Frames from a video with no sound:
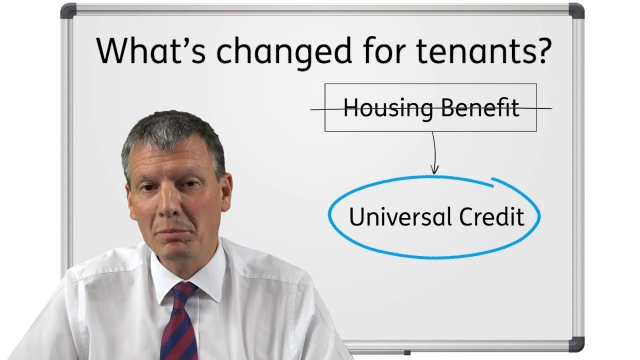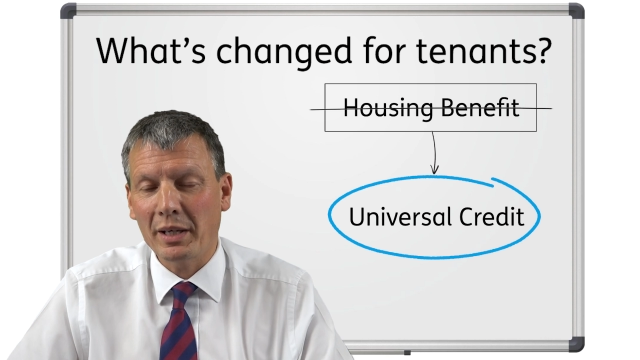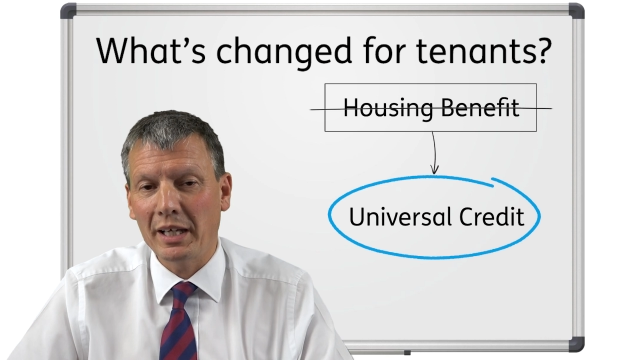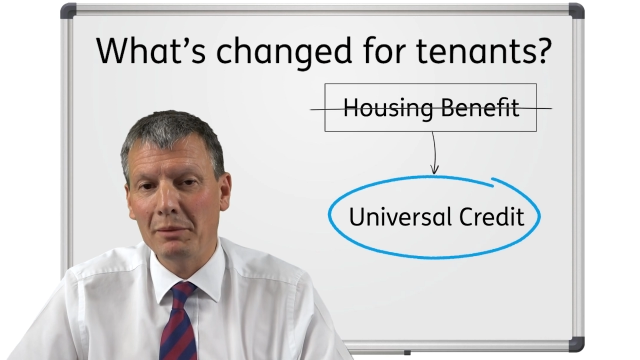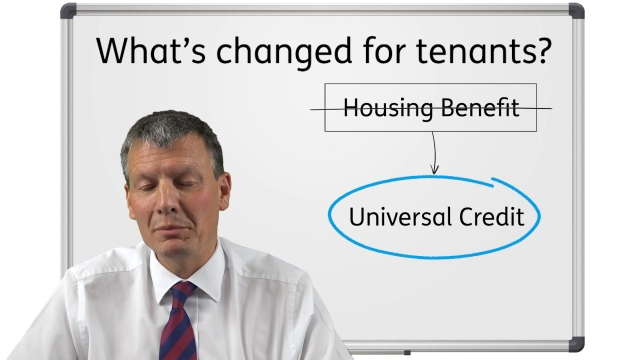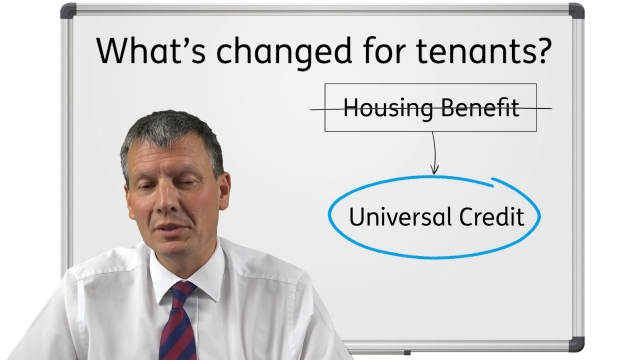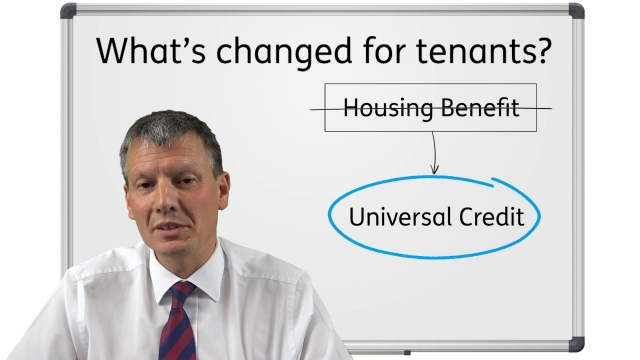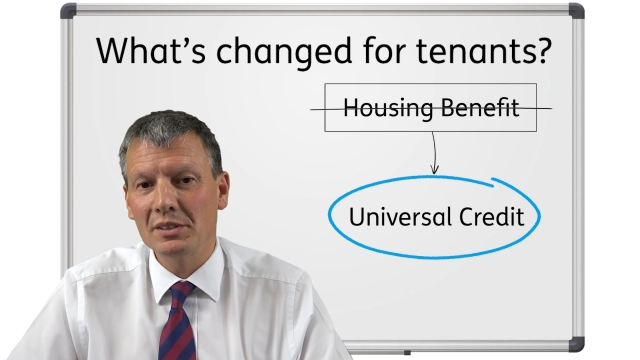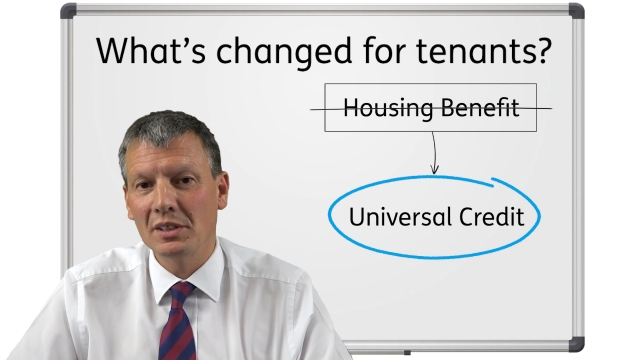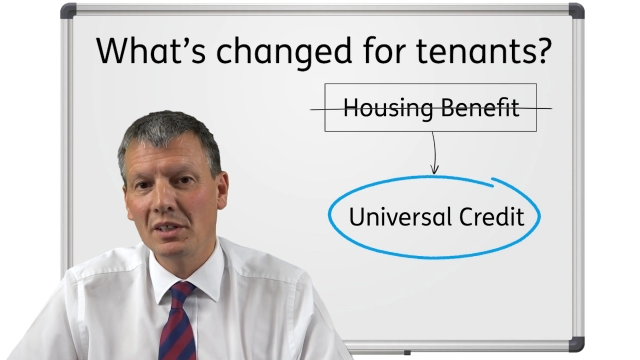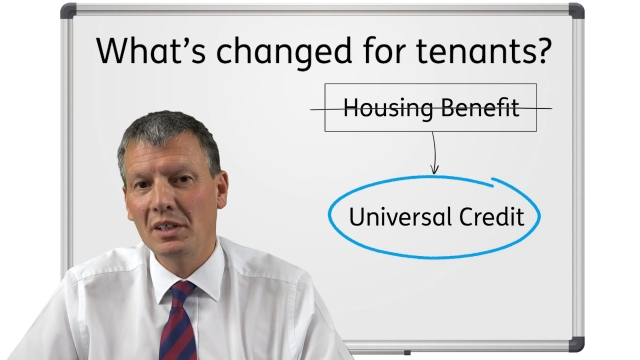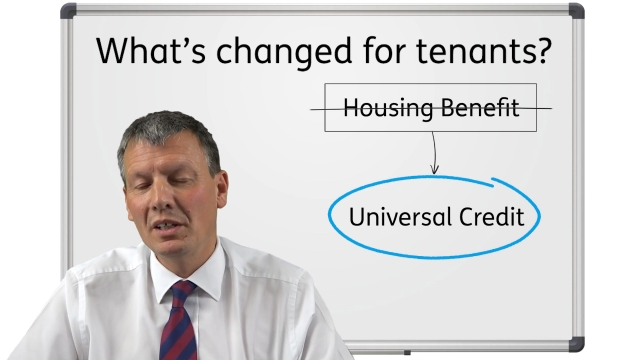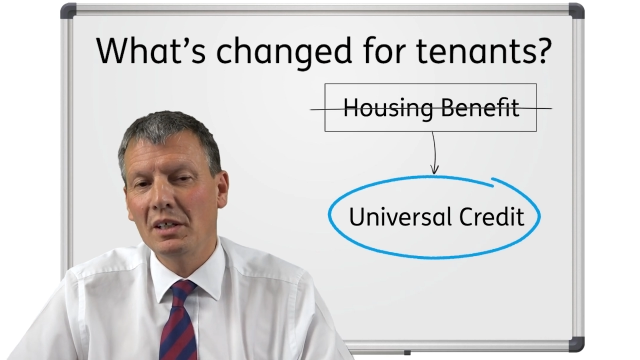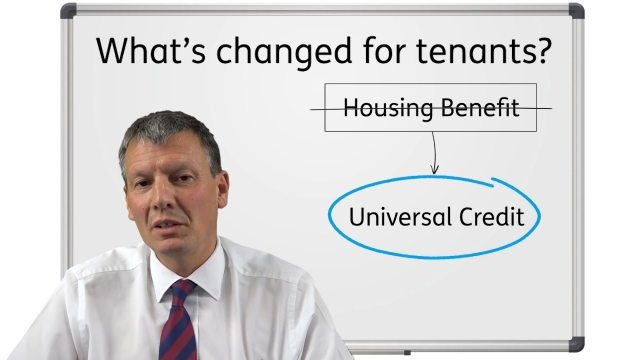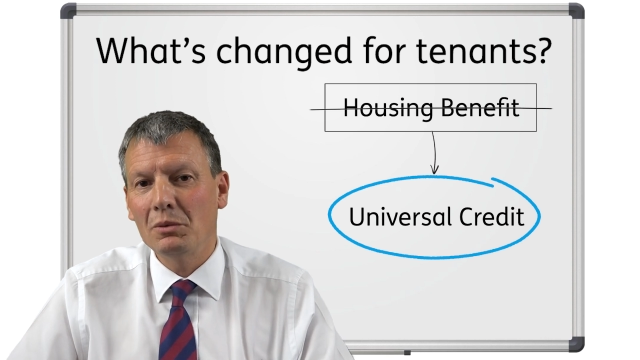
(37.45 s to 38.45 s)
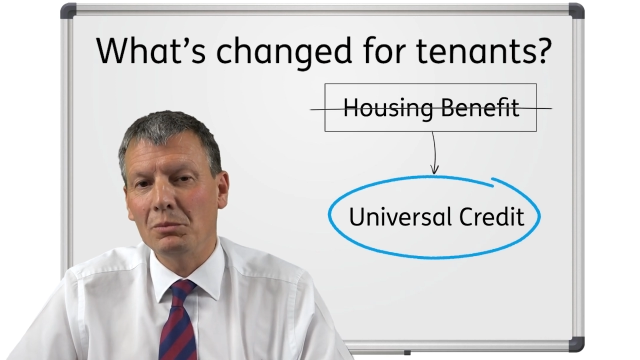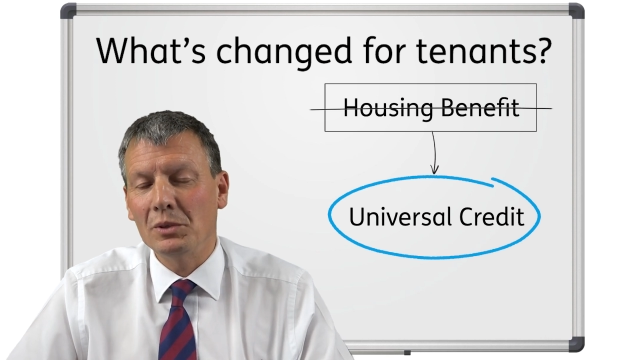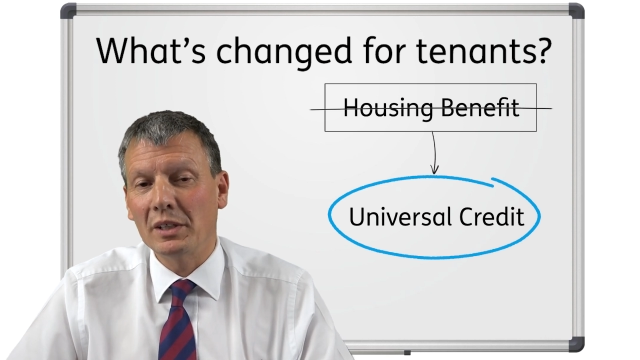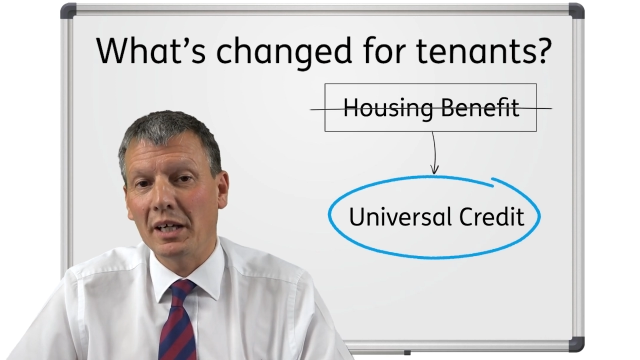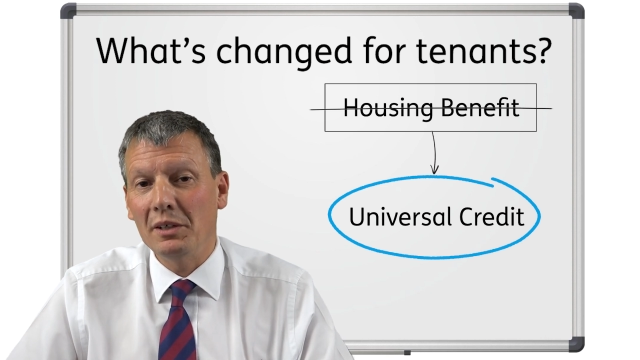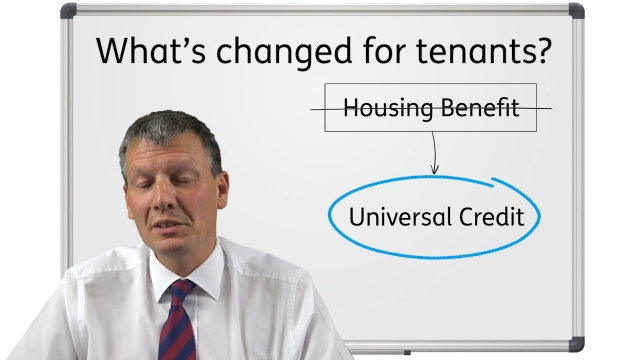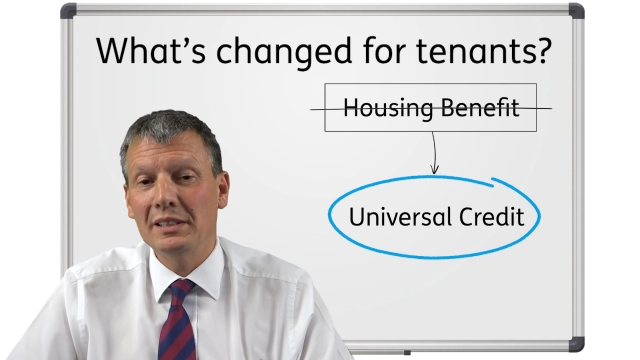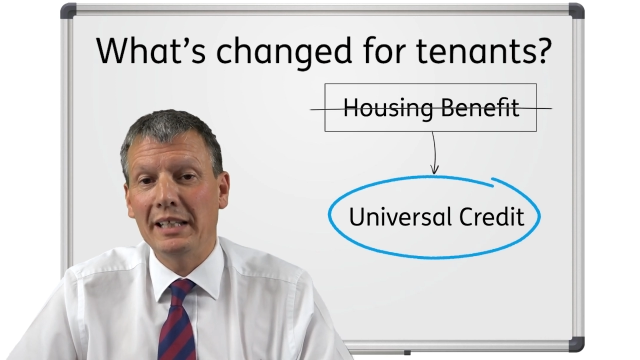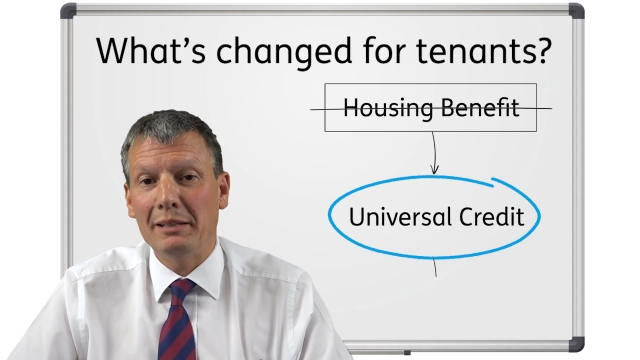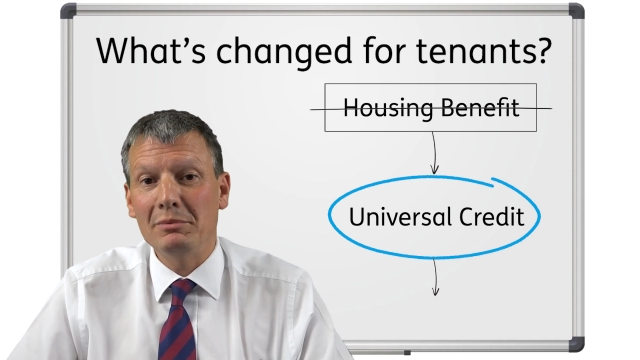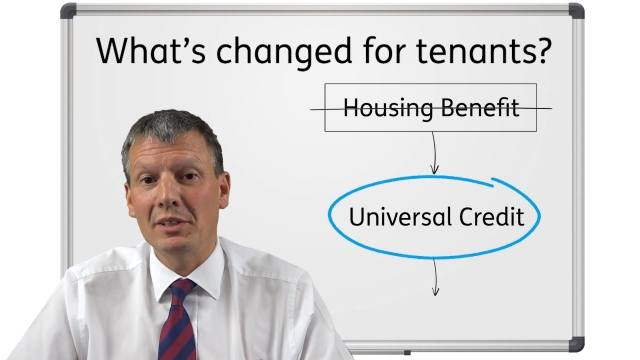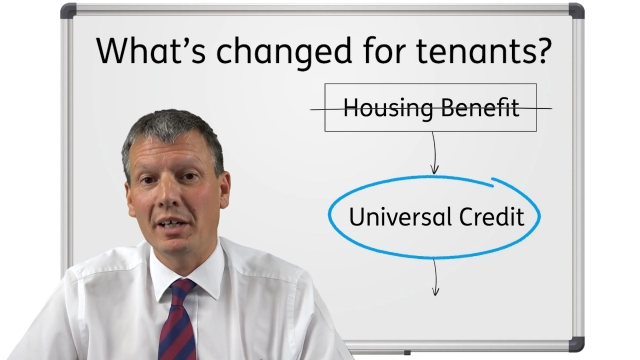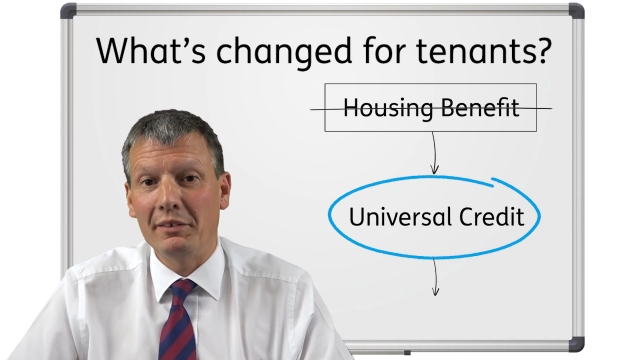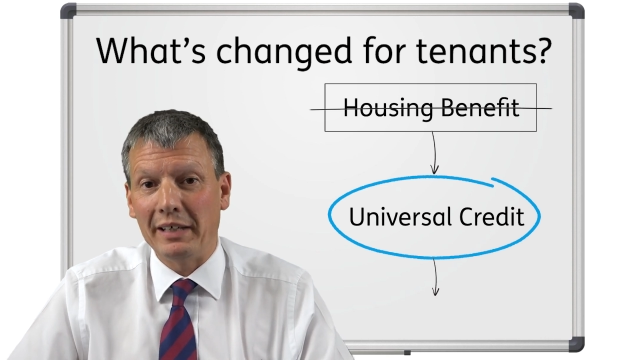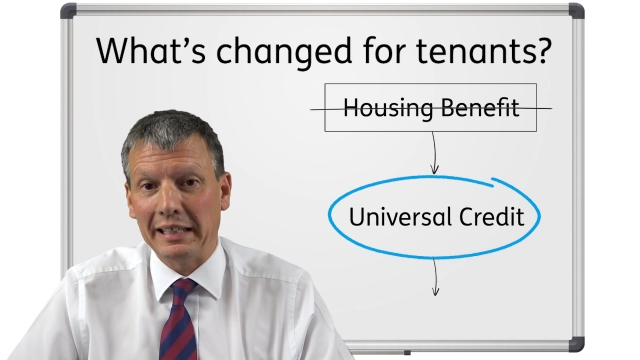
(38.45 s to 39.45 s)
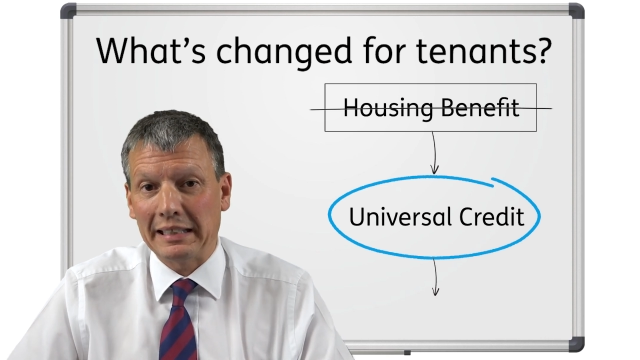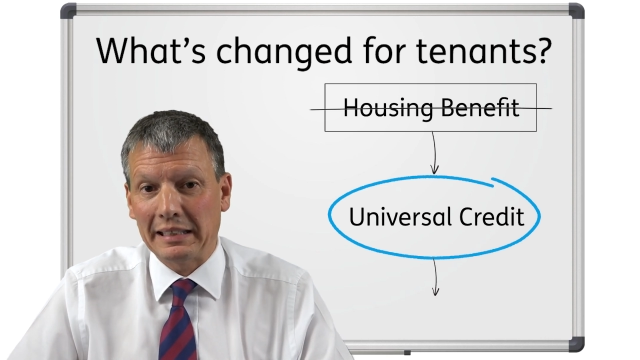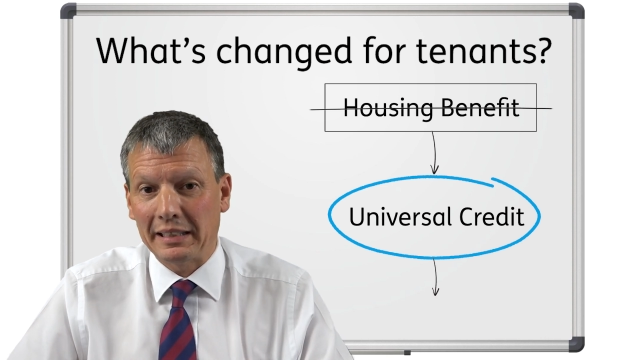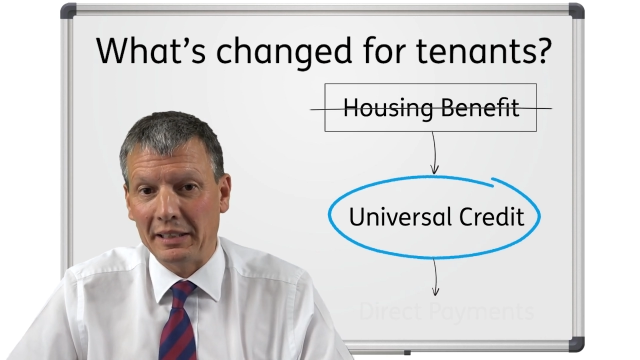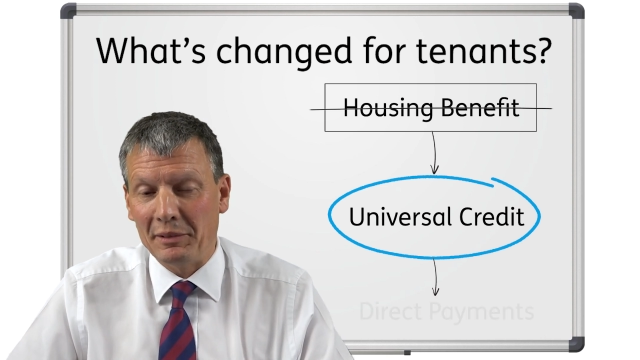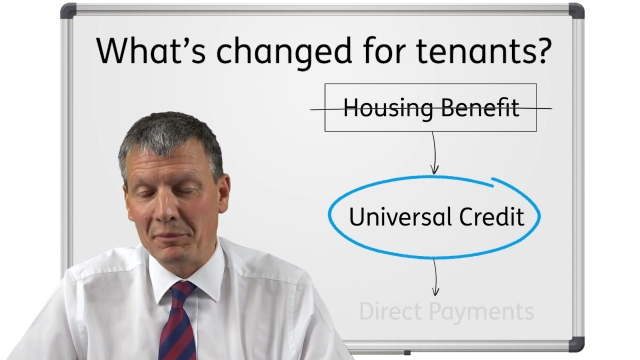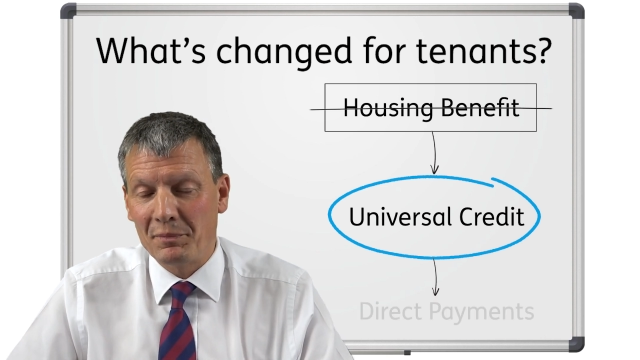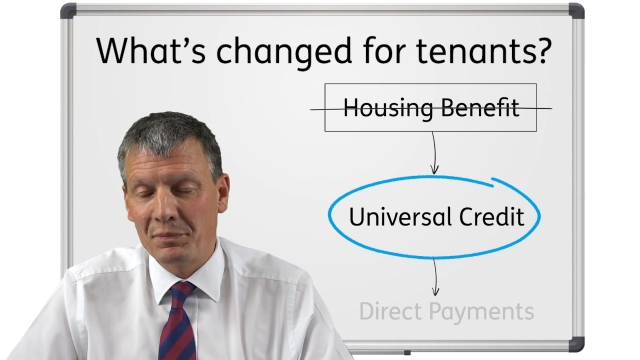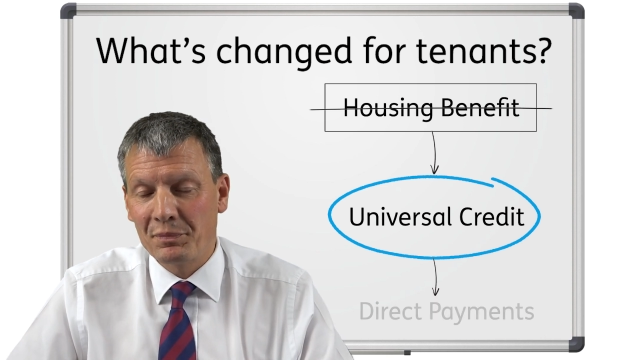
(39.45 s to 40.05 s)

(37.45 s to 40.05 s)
payment will go to them directly.